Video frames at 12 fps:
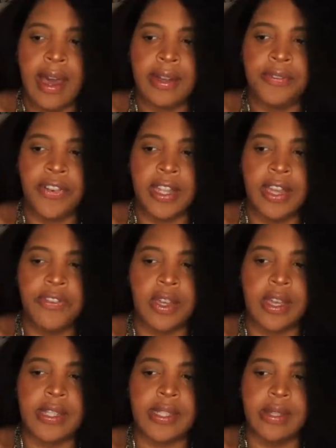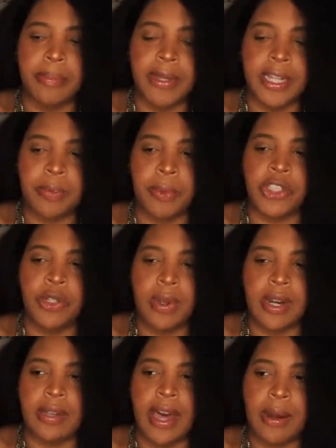I could forgive you kissing the bitch, but you
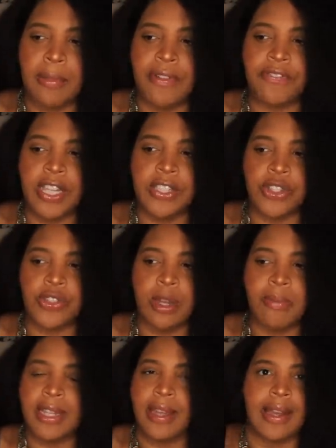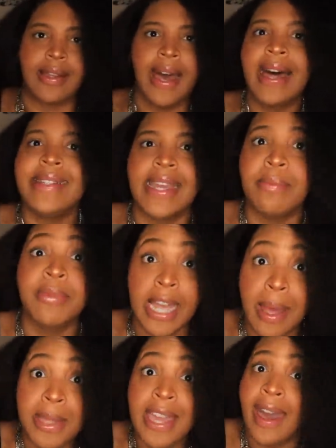want to lie to my face and treat me like a goddamn
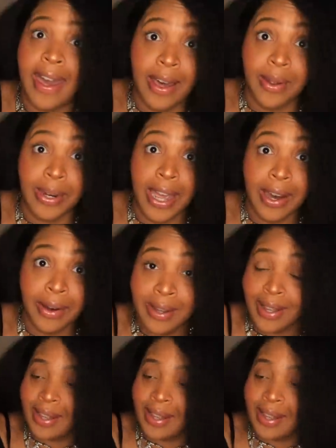dummy? Hell no.